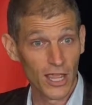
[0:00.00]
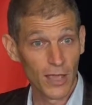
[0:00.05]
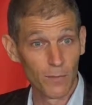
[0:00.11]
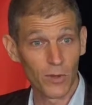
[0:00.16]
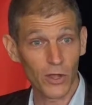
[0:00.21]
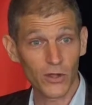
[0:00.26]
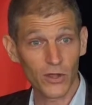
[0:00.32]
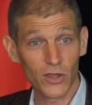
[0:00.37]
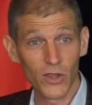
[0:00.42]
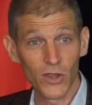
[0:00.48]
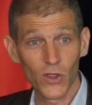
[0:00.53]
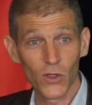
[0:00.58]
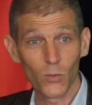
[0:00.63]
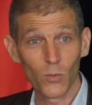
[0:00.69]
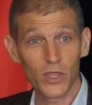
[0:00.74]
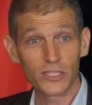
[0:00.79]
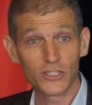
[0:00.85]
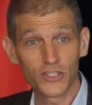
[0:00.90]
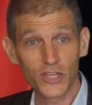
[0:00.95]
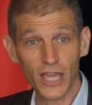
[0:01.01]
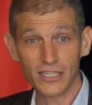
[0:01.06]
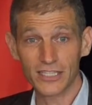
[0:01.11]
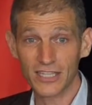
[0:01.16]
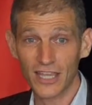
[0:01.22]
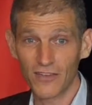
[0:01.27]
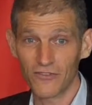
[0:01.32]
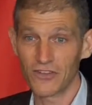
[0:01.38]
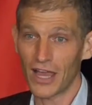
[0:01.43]
but we
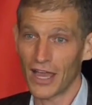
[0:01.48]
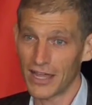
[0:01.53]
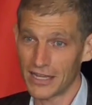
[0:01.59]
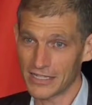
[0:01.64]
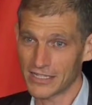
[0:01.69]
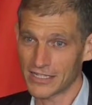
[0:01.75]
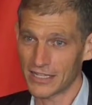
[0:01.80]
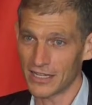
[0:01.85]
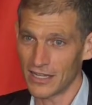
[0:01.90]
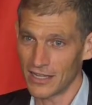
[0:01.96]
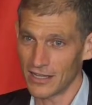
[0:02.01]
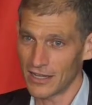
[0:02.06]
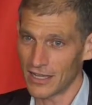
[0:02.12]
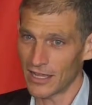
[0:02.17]
just have not seen